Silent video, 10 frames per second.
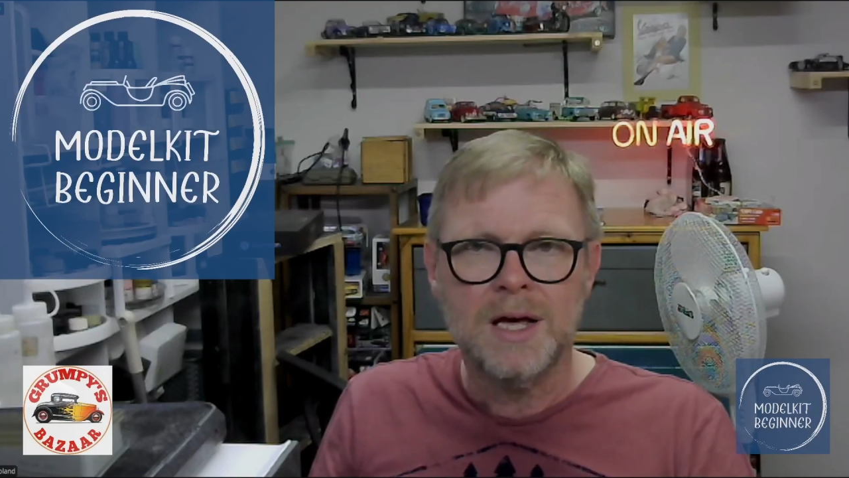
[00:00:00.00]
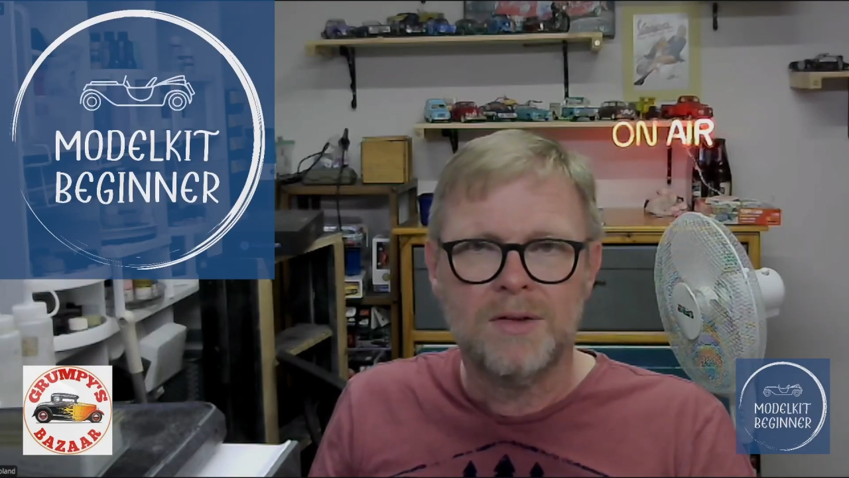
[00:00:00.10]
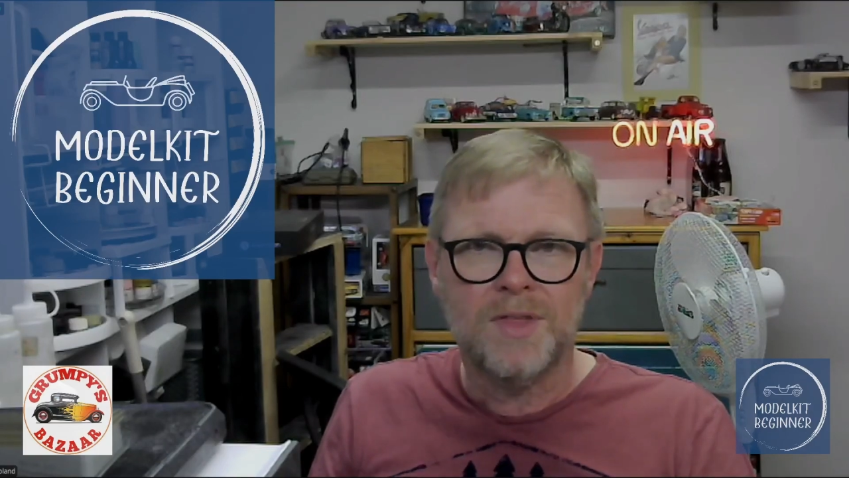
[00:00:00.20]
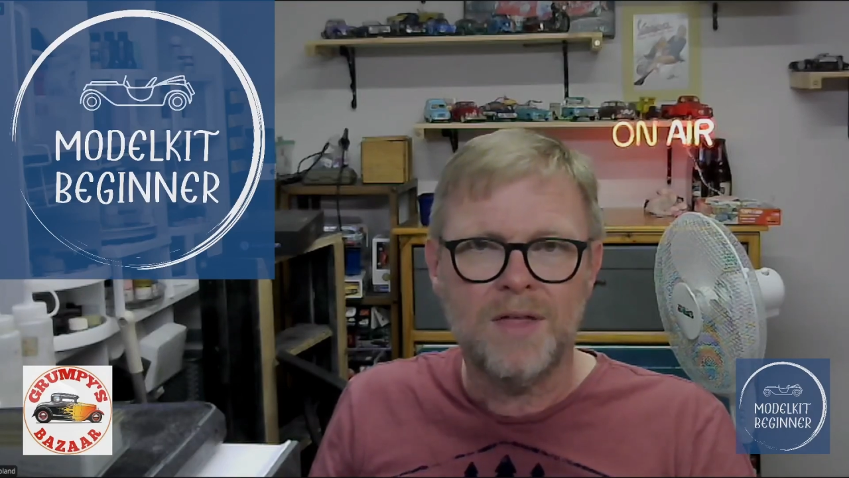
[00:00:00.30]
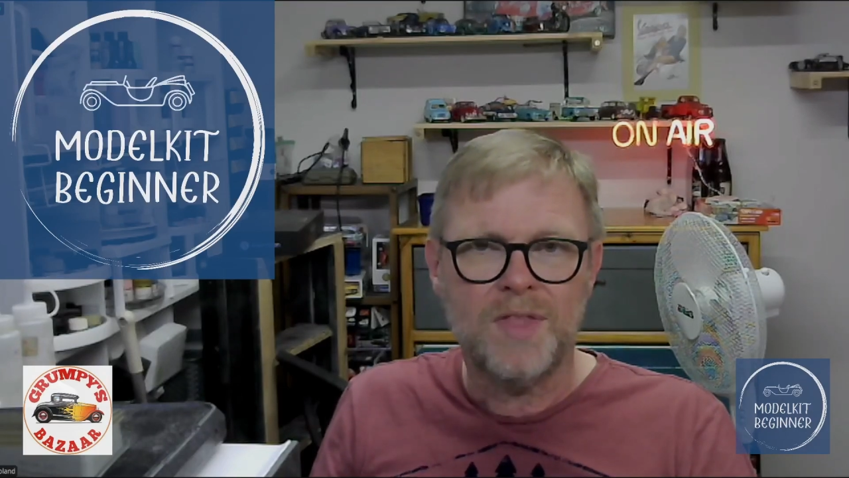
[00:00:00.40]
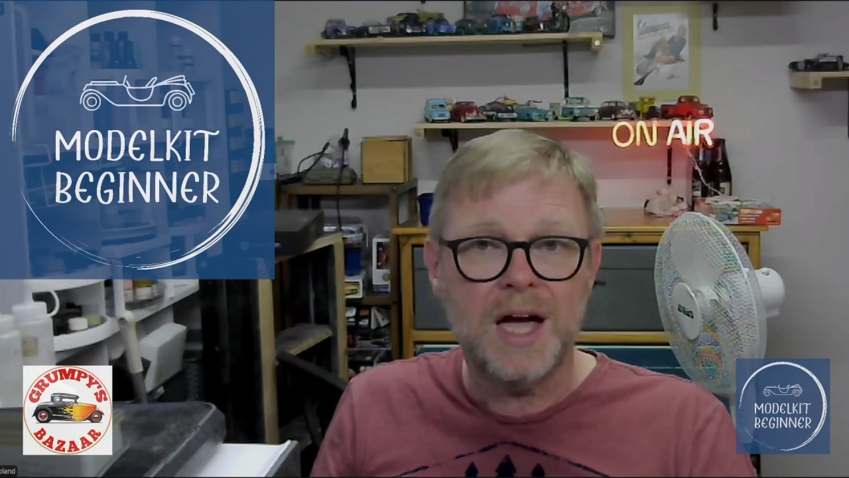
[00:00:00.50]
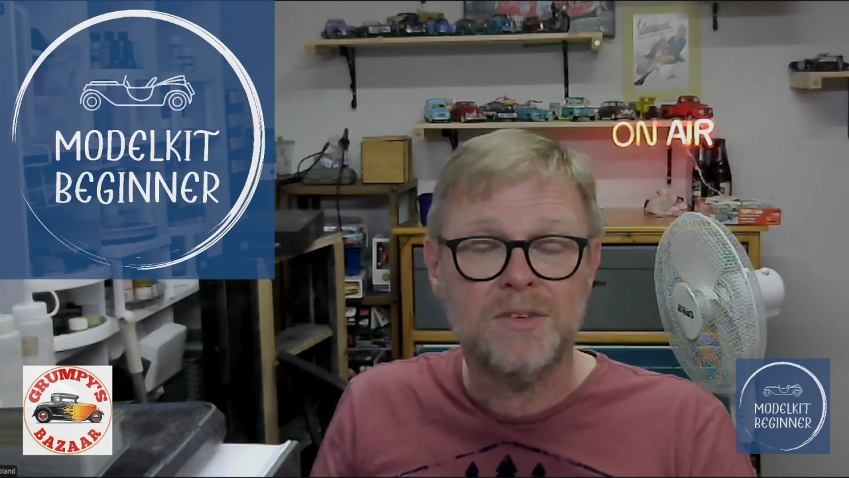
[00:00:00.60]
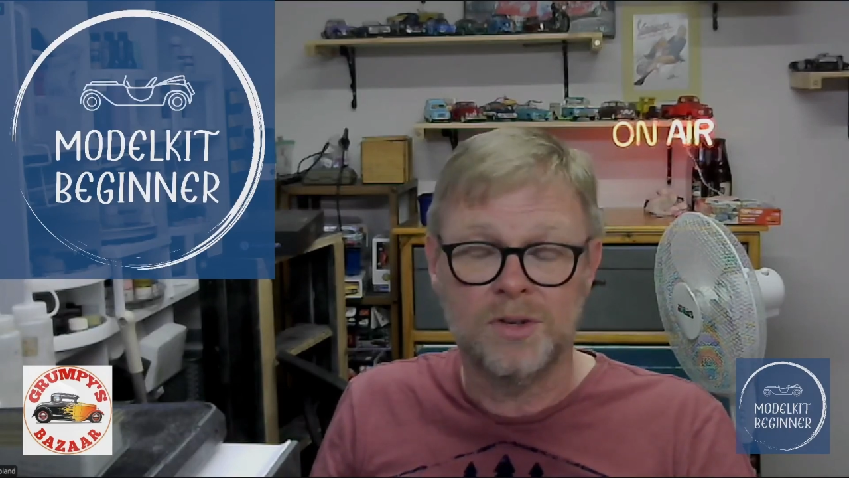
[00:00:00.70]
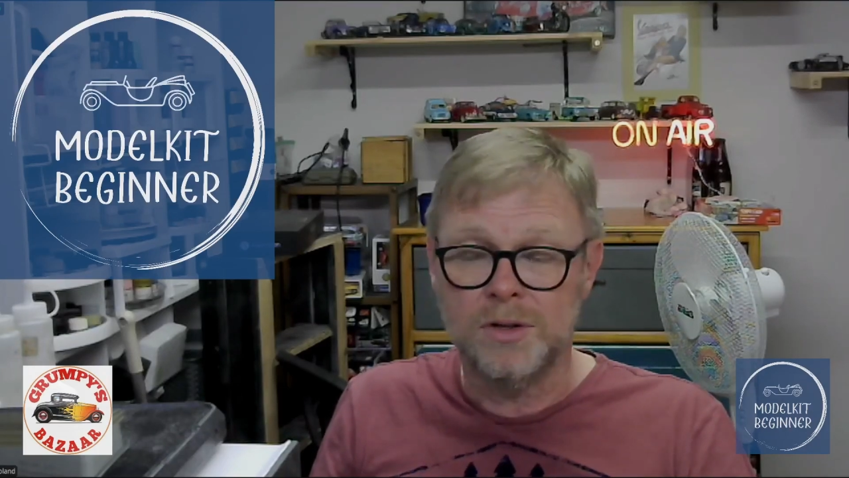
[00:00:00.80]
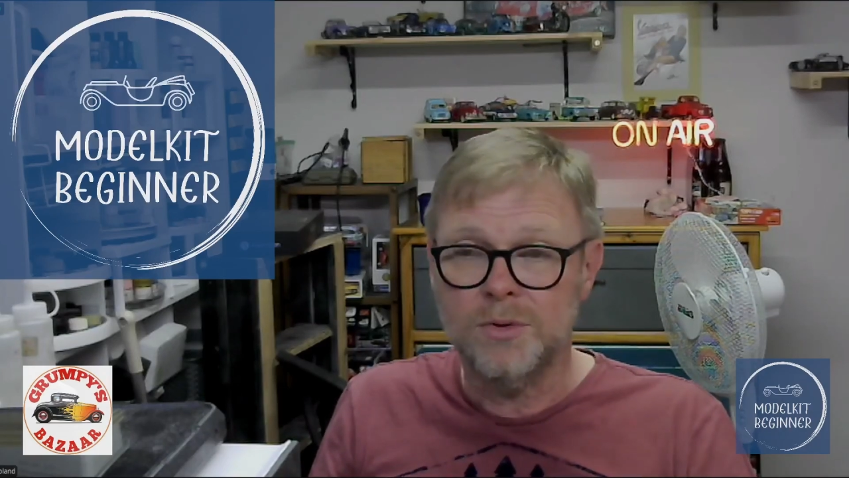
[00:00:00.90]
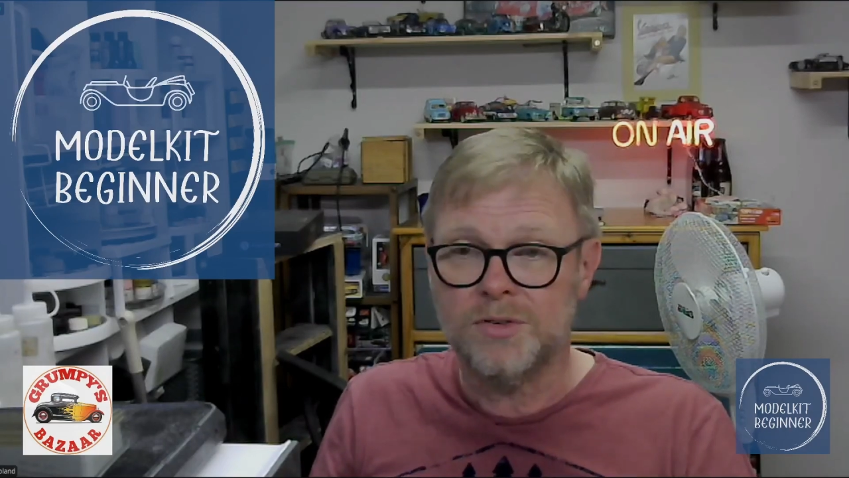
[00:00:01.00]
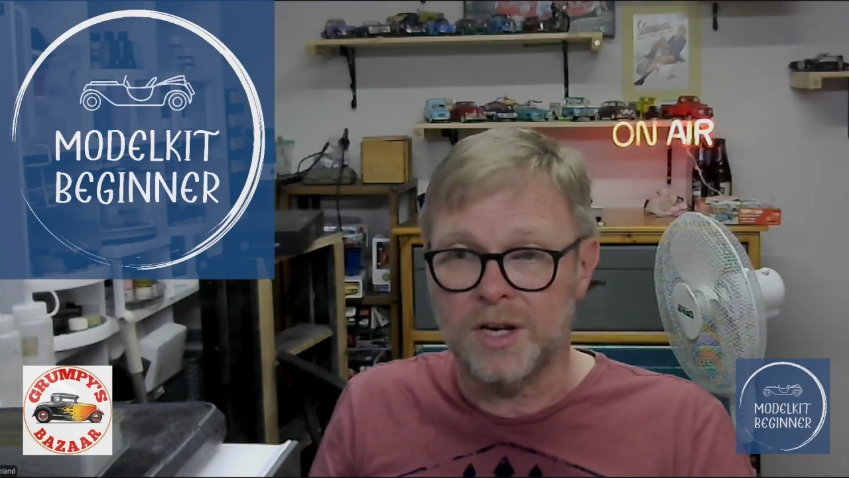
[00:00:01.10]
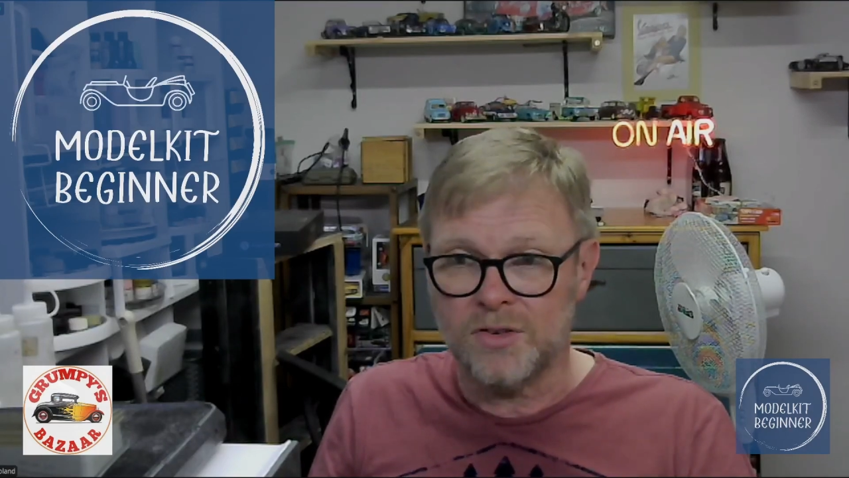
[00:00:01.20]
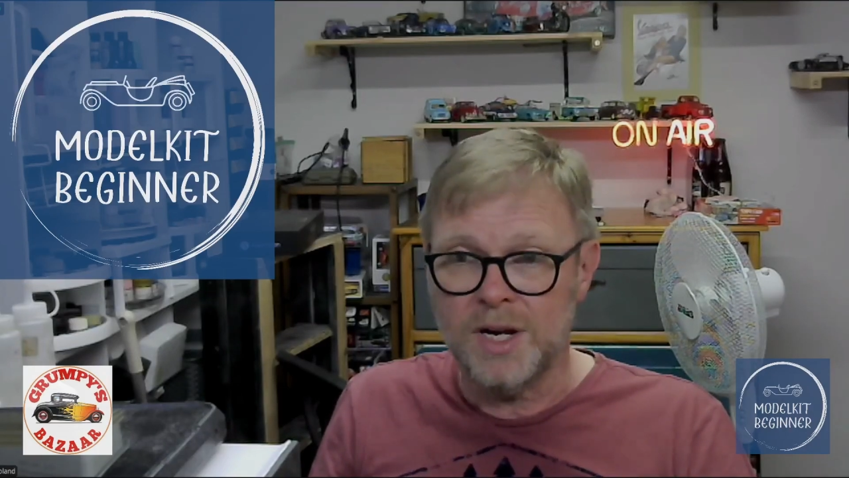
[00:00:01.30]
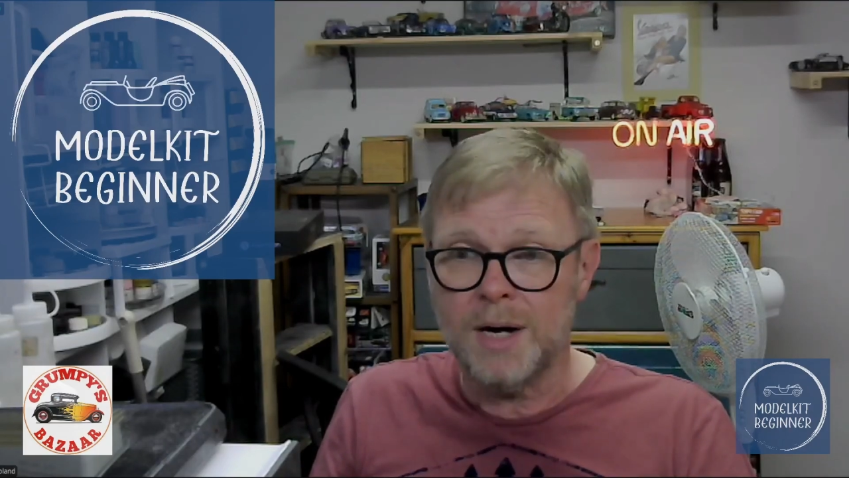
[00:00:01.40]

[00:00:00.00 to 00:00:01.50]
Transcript: Then there is a new section